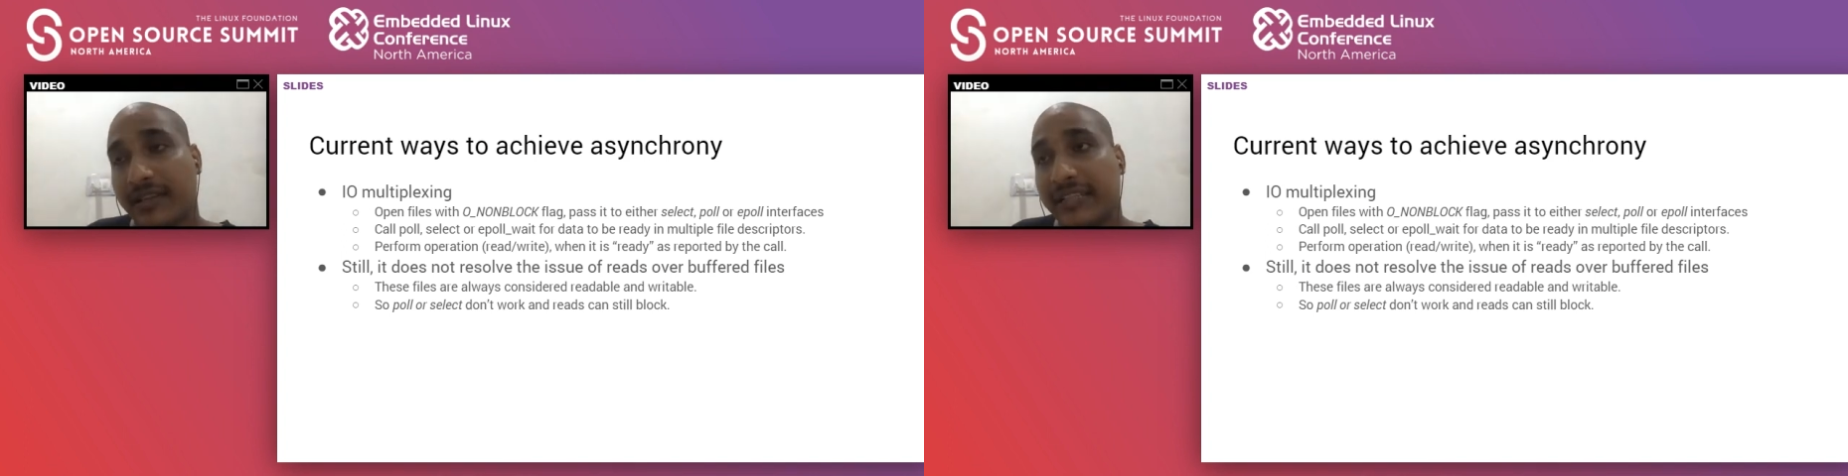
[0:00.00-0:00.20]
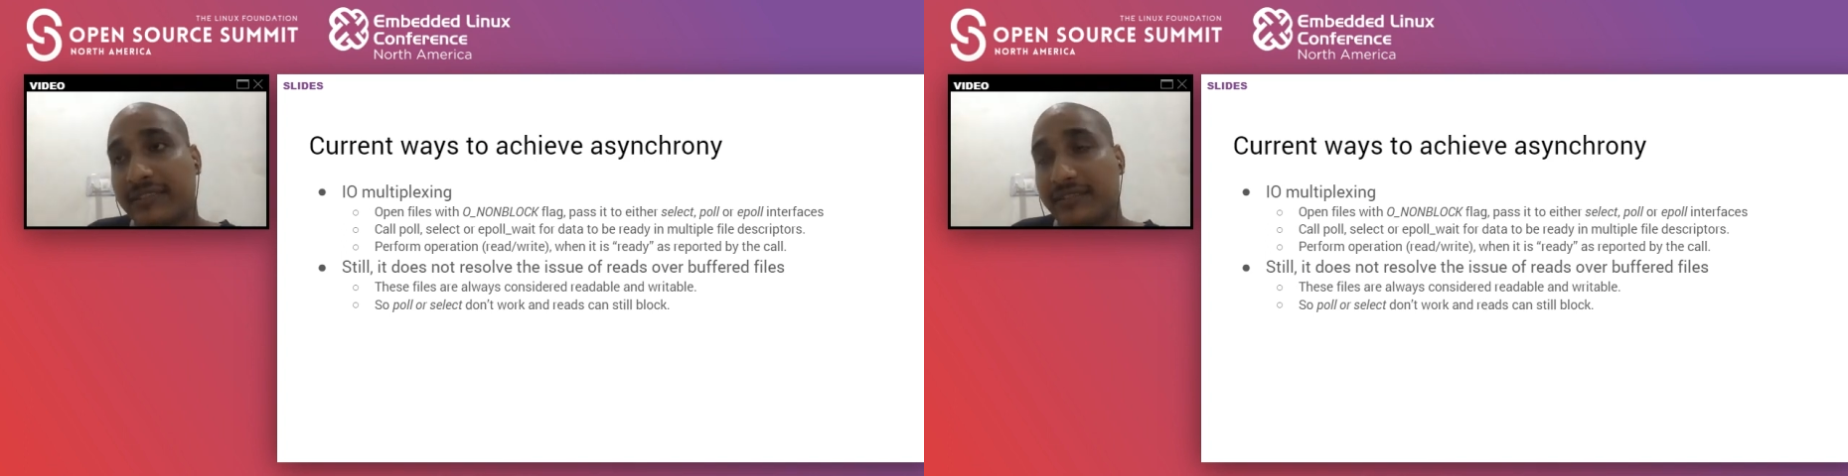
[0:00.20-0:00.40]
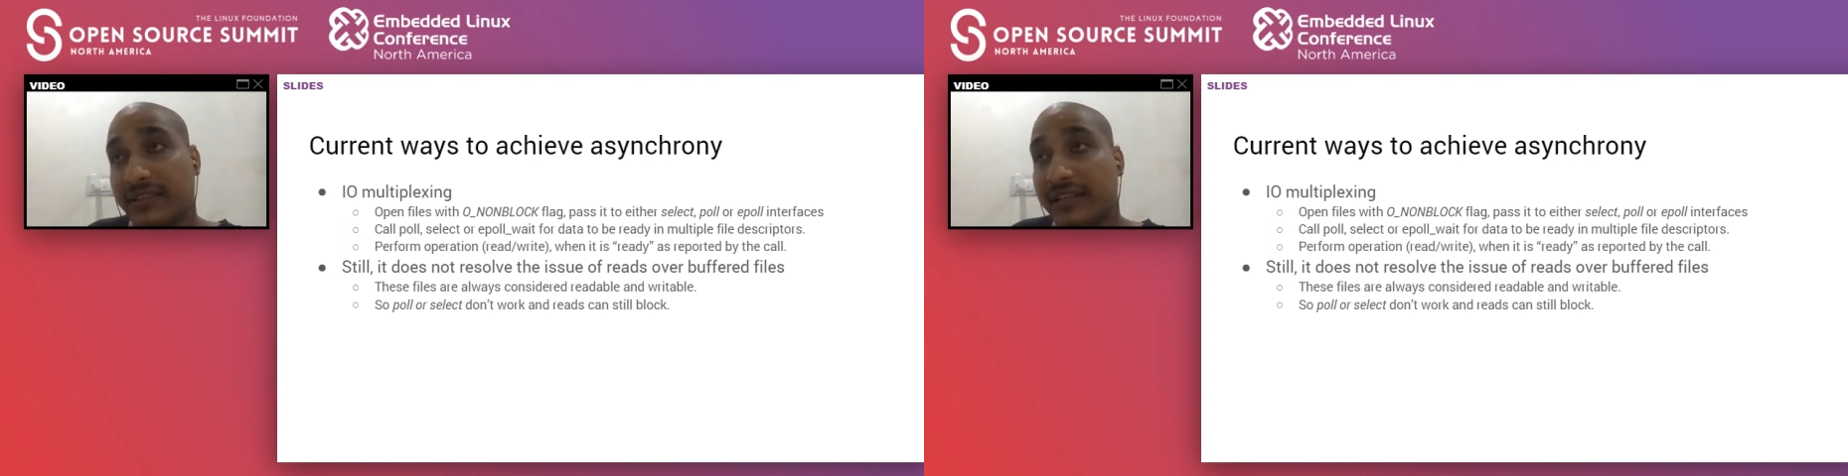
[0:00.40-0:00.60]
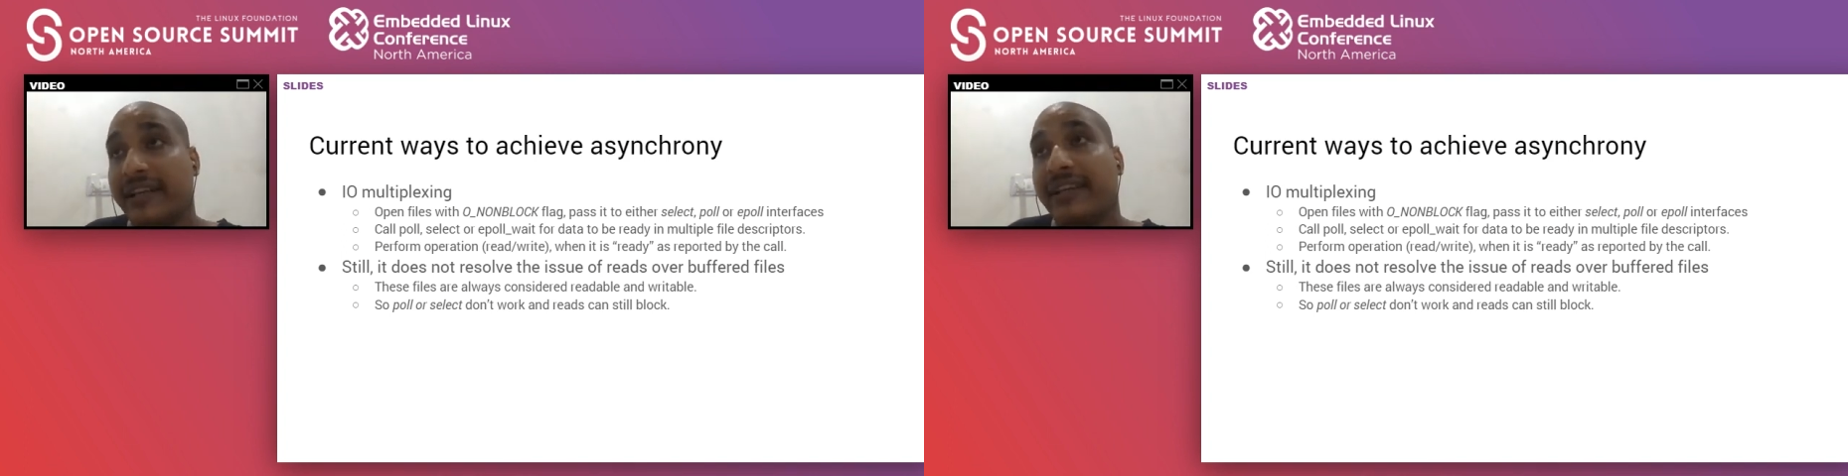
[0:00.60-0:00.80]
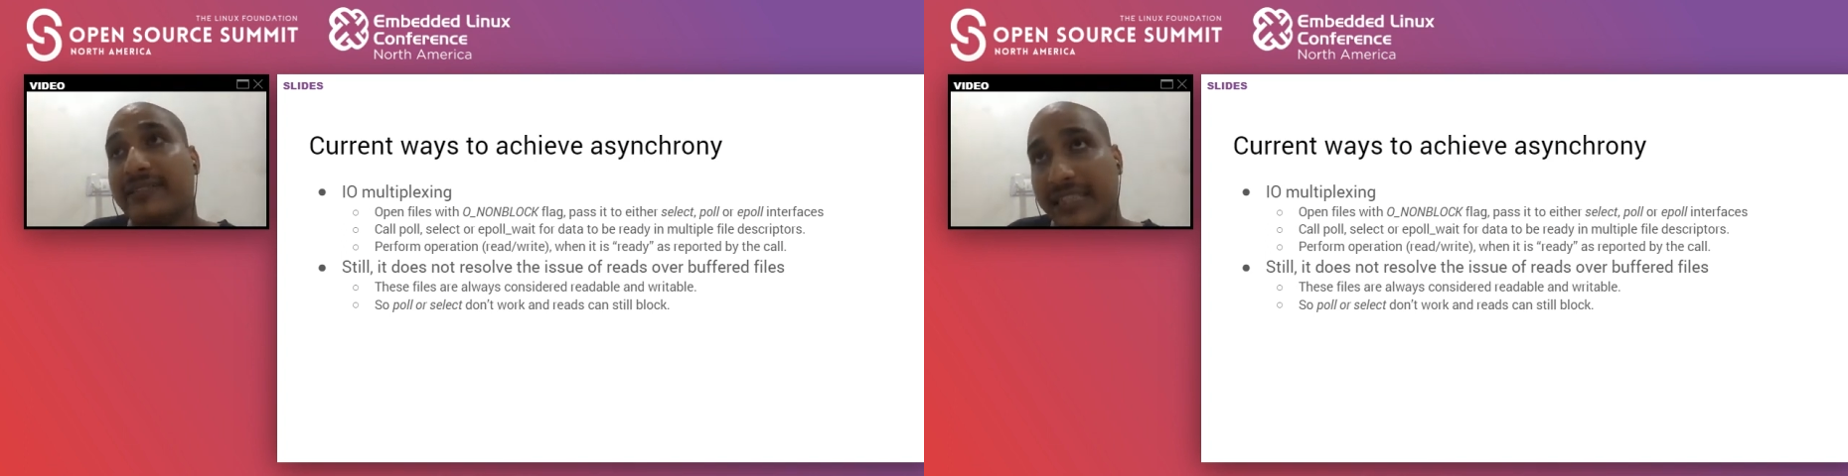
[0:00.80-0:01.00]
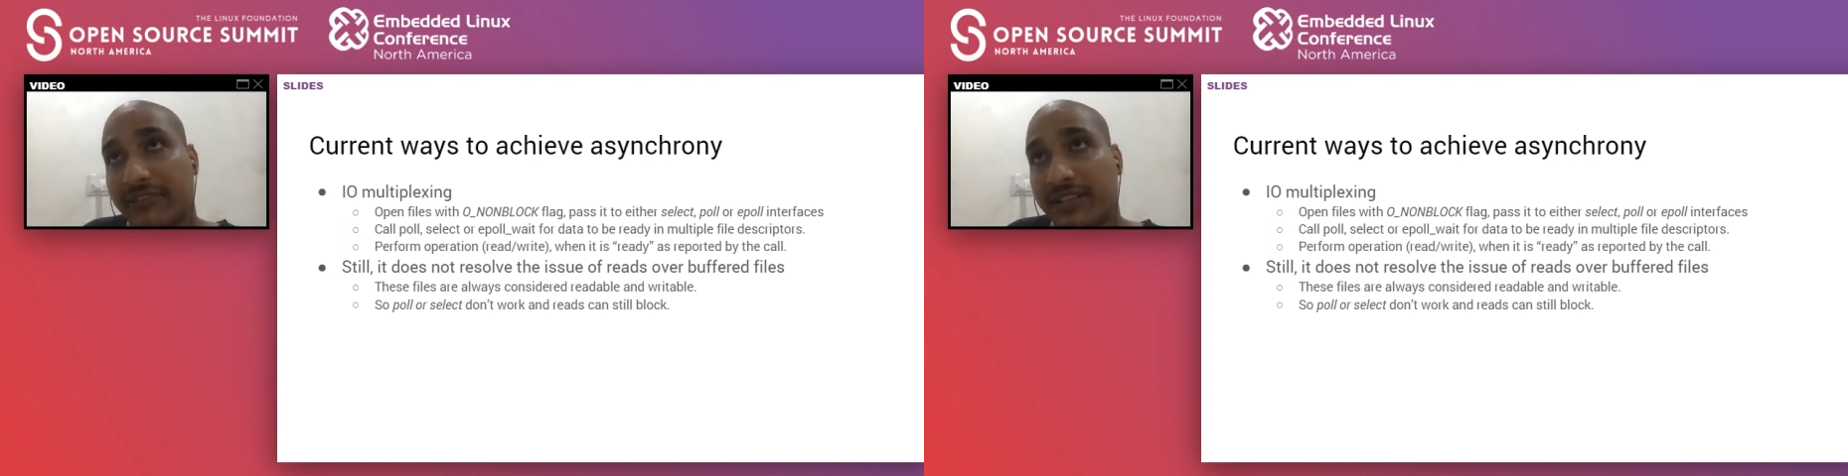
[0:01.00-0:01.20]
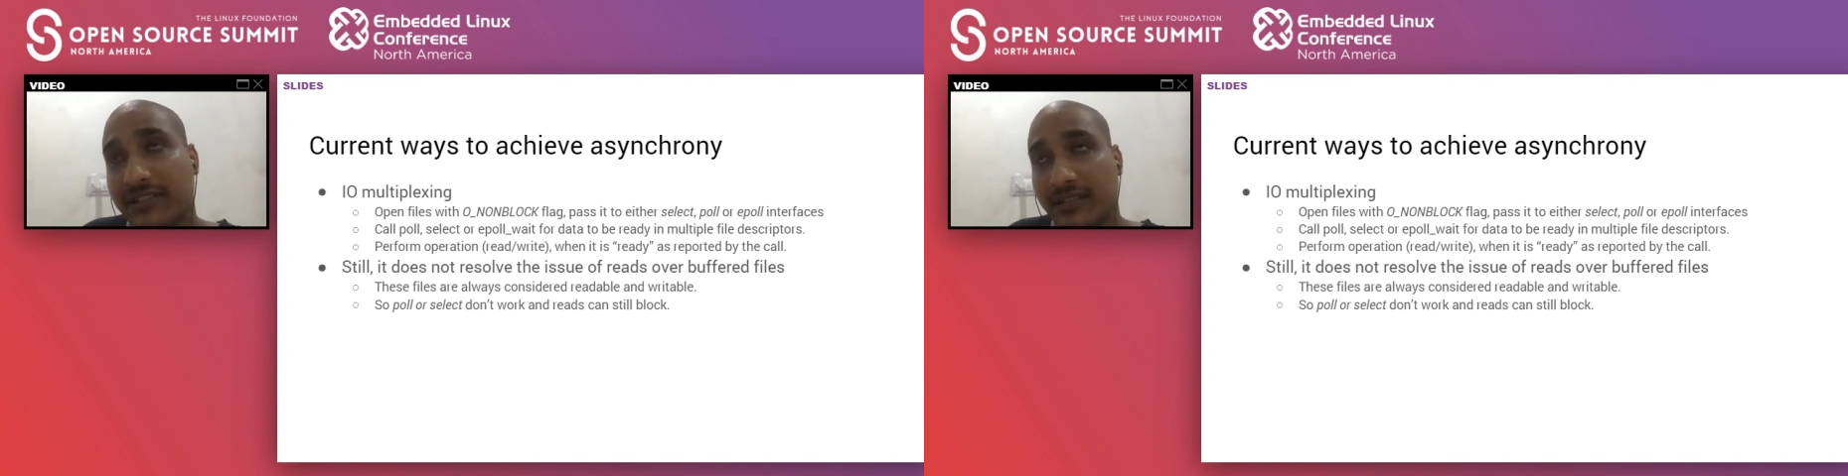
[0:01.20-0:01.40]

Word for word: unless the redness events